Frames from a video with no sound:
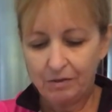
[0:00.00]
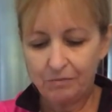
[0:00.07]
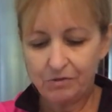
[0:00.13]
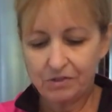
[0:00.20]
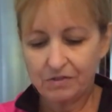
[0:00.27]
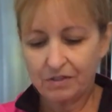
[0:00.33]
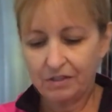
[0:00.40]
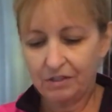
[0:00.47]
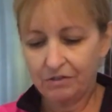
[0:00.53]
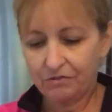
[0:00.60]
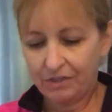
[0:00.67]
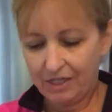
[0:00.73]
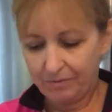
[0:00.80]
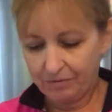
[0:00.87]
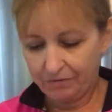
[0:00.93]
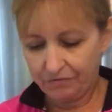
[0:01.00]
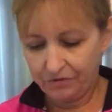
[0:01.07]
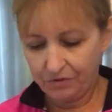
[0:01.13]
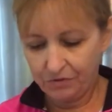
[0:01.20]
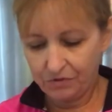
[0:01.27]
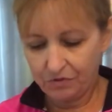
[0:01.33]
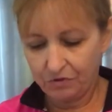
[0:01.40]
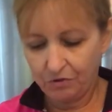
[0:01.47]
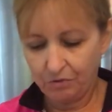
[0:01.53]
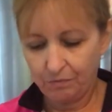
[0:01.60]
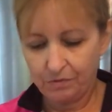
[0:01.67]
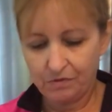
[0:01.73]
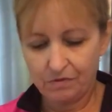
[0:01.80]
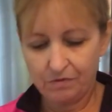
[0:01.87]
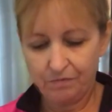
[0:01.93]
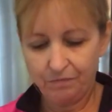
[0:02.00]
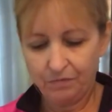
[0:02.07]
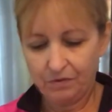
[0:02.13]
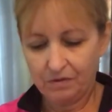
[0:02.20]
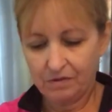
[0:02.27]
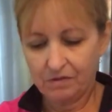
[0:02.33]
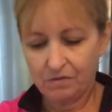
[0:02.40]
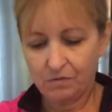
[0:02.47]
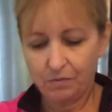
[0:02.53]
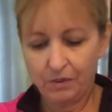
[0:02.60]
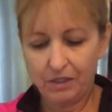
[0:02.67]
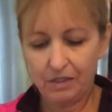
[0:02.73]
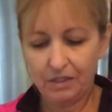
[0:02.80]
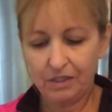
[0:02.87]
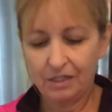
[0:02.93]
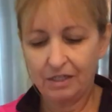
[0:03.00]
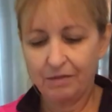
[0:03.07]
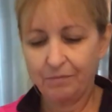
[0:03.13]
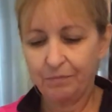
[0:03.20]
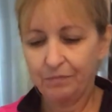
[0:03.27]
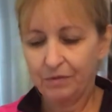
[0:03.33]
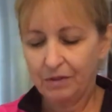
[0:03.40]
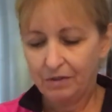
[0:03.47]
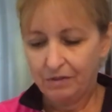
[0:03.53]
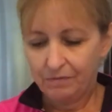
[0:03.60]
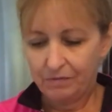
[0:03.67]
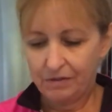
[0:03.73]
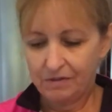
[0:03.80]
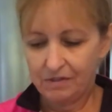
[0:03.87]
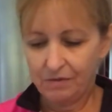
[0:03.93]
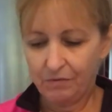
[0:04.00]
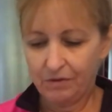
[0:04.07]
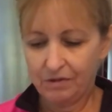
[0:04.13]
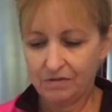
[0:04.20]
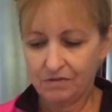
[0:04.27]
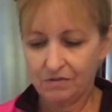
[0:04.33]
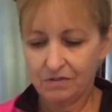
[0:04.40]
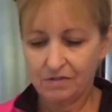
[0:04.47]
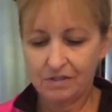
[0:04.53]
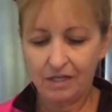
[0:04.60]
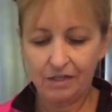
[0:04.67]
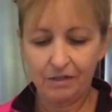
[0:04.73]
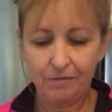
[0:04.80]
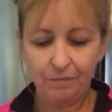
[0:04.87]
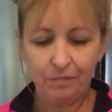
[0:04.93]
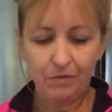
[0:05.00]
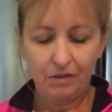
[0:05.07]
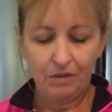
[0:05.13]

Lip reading: I'm just going to grab a few scoops to sweeten it up. Let's see what this looks like.